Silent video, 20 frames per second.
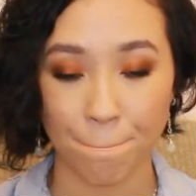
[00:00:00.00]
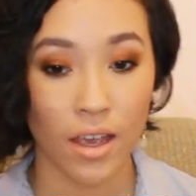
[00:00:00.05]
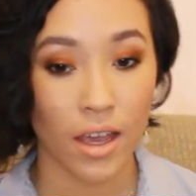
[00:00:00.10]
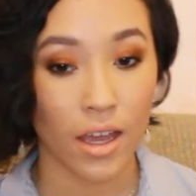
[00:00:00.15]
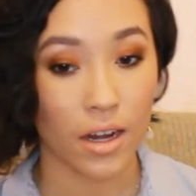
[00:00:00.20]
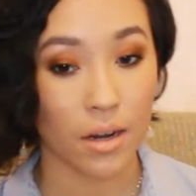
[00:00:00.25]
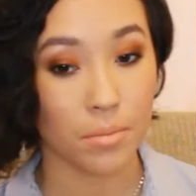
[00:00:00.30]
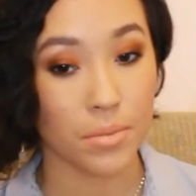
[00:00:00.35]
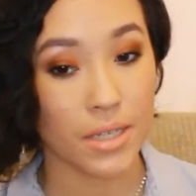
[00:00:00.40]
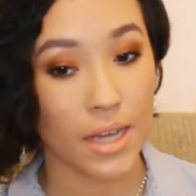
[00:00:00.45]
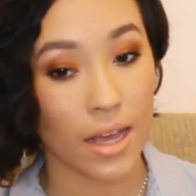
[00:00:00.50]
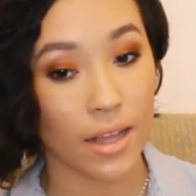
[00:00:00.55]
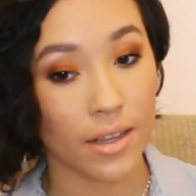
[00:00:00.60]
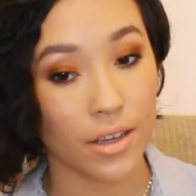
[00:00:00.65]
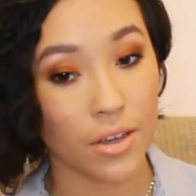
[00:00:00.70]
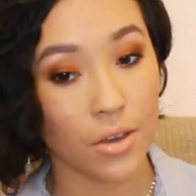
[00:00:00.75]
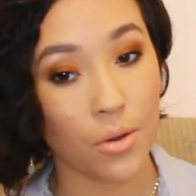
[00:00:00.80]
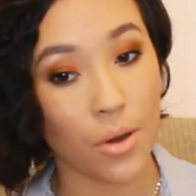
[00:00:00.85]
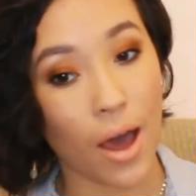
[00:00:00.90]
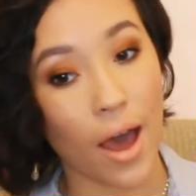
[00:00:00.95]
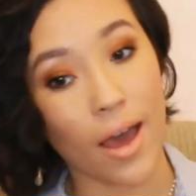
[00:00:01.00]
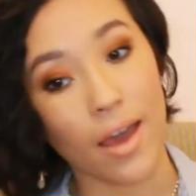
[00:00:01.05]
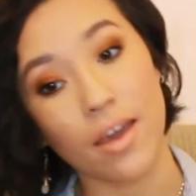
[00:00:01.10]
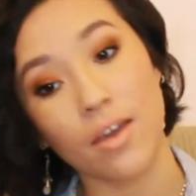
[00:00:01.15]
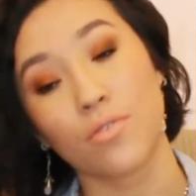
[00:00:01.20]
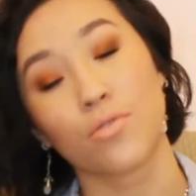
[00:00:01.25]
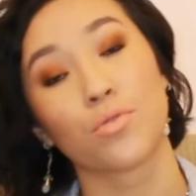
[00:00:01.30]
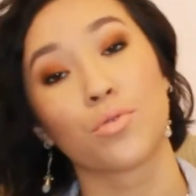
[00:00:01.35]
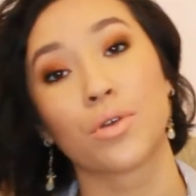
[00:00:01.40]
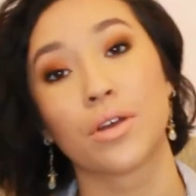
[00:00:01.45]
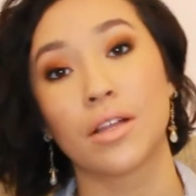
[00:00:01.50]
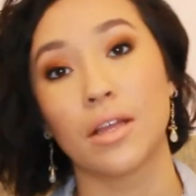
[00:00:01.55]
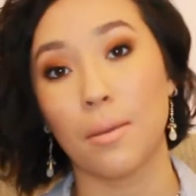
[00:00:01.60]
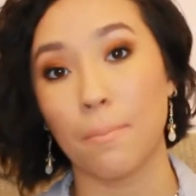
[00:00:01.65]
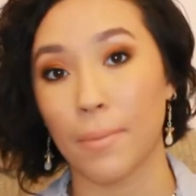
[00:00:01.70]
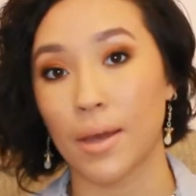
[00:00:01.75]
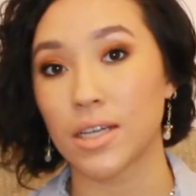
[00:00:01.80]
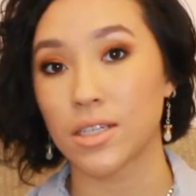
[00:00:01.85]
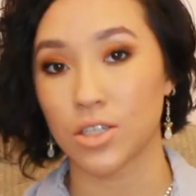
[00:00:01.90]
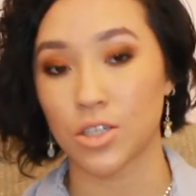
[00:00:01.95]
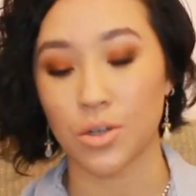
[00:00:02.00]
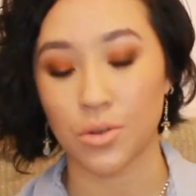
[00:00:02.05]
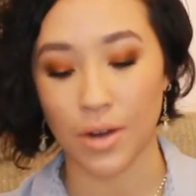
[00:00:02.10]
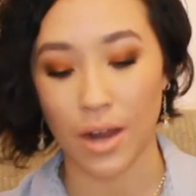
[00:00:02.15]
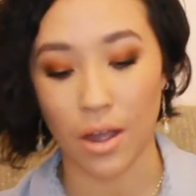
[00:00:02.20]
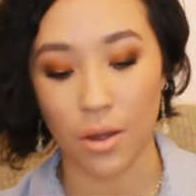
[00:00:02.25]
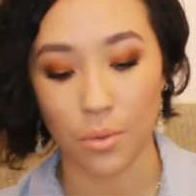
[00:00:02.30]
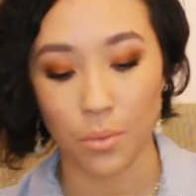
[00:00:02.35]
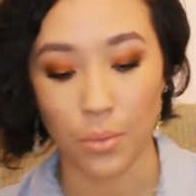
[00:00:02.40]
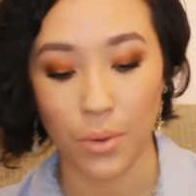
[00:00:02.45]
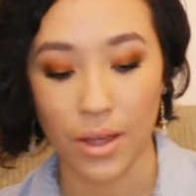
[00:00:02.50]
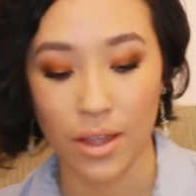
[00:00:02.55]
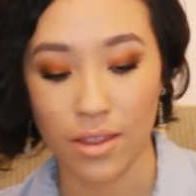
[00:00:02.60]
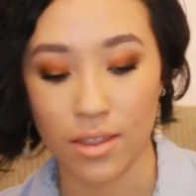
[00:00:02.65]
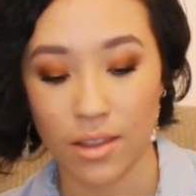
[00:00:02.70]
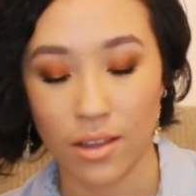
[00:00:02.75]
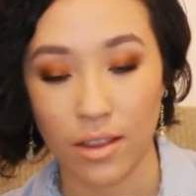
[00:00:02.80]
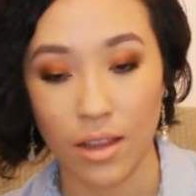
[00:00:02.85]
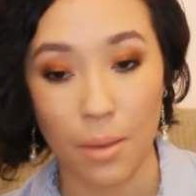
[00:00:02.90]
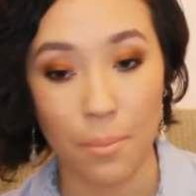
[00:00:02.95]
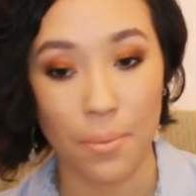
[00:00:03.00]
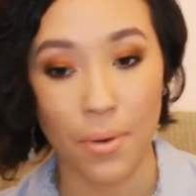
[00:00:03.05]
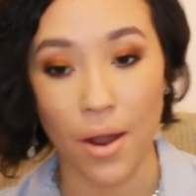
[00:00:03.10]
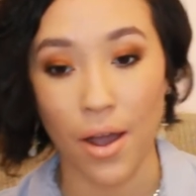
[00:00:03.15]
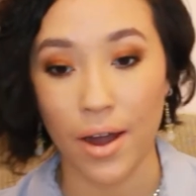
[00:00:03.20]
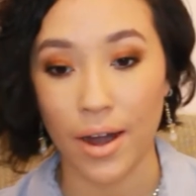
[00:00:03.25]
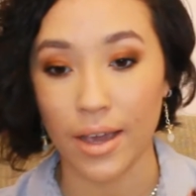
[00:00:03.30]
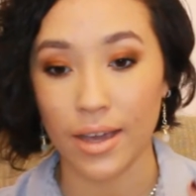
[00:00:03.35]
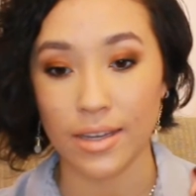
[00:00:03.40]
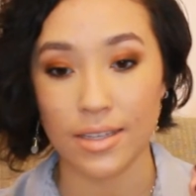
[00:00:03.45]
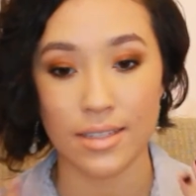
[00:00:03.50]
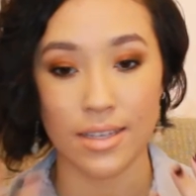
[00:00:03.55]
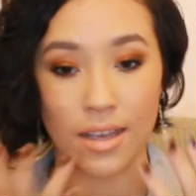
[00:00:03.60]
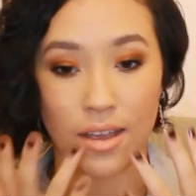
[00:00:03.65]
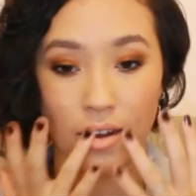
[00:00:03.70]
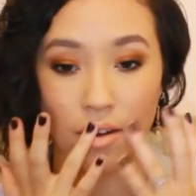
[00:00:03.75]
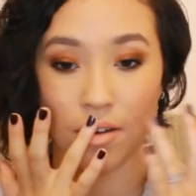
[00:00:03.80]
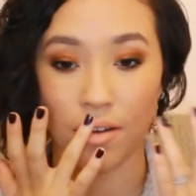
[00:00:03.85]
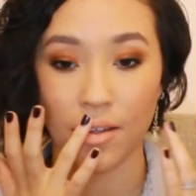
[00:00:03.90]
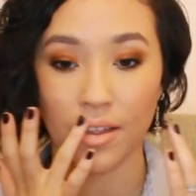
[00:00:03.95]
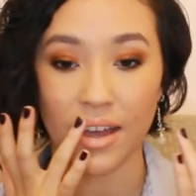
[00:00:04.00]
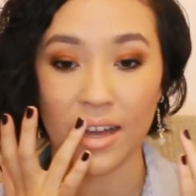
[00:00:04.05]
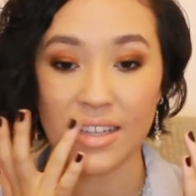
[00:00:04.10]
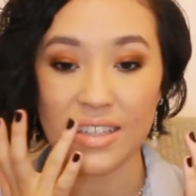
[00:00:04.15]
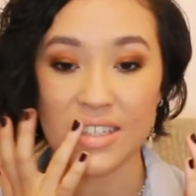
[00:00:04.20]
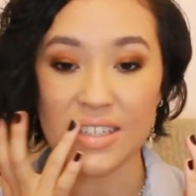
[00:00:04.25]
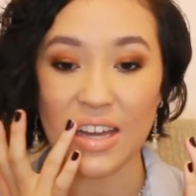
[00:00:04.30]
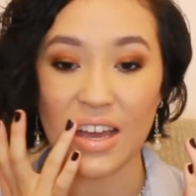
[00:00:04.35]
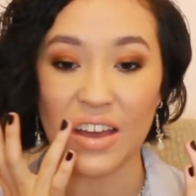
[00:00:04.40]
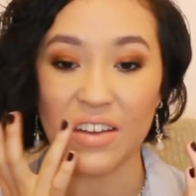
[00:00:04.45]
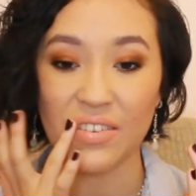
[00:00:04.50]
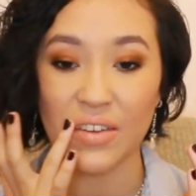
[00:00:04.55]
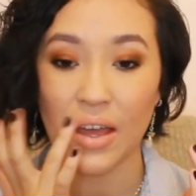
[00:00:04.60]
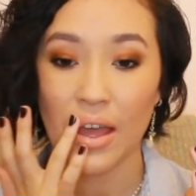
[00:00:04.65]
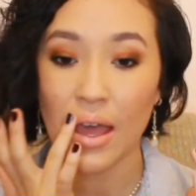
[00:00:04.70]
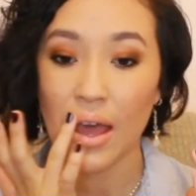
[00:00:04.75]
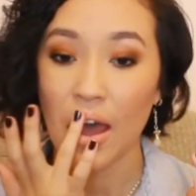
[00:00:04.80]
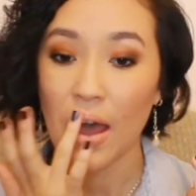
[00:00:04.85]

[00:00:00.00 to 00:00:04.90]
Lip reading: And I'm telling you, I have really messed around with lip products and all that stuff.